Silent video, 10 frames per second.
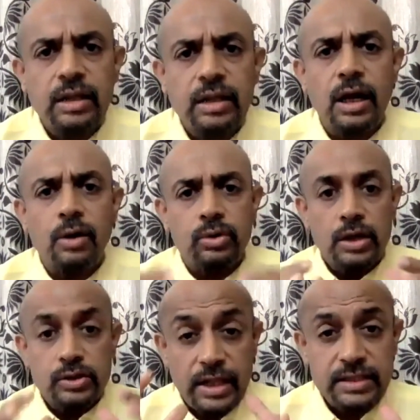Now,
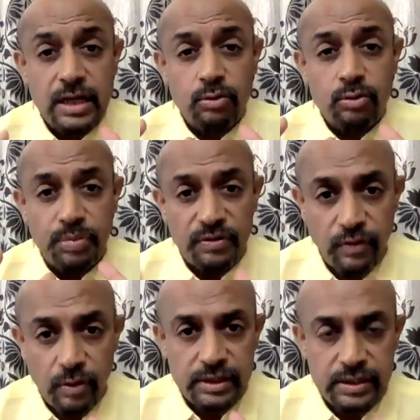so that's how you
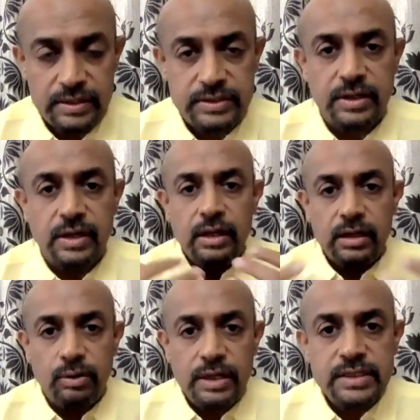perform the test.
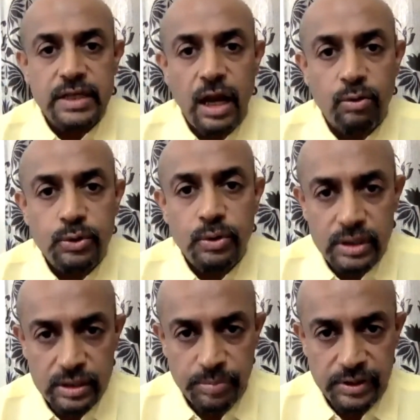Now let's say, how do you
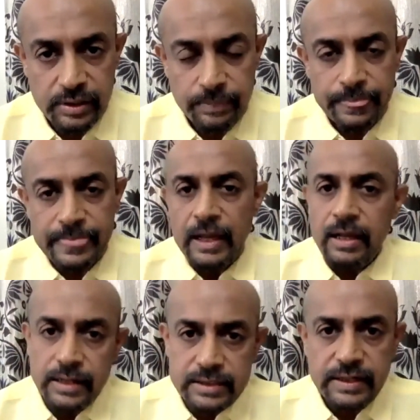interpret?
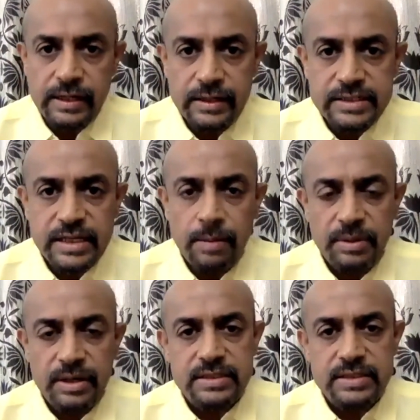Let's take an
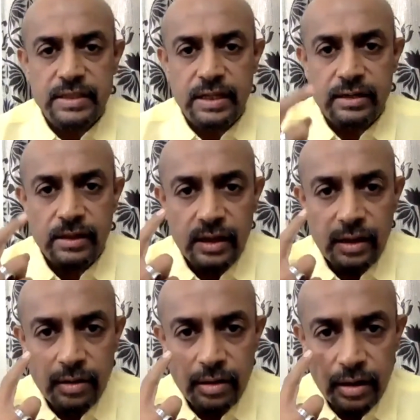example and say that
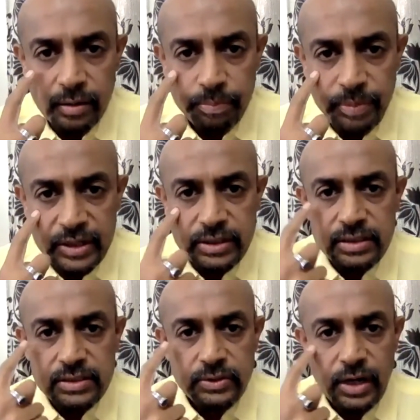
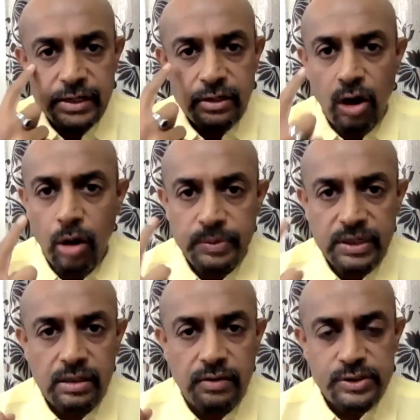patient's right
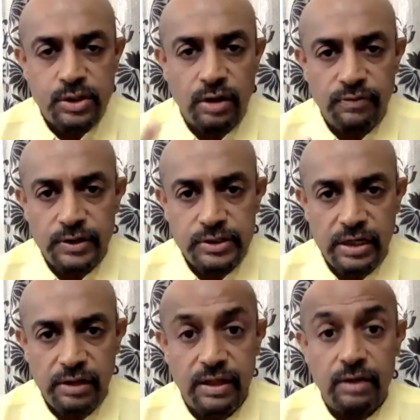optic nerve is not
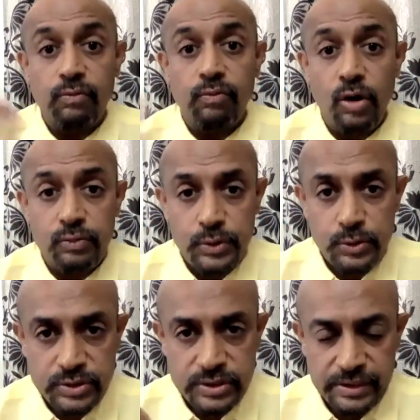functioning well. What would
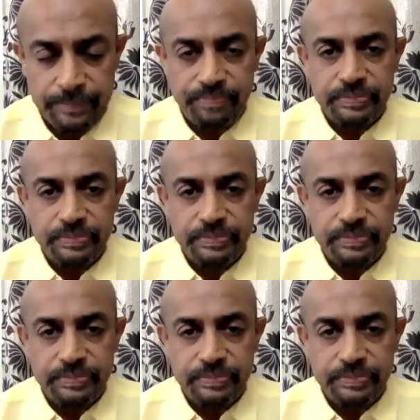you see?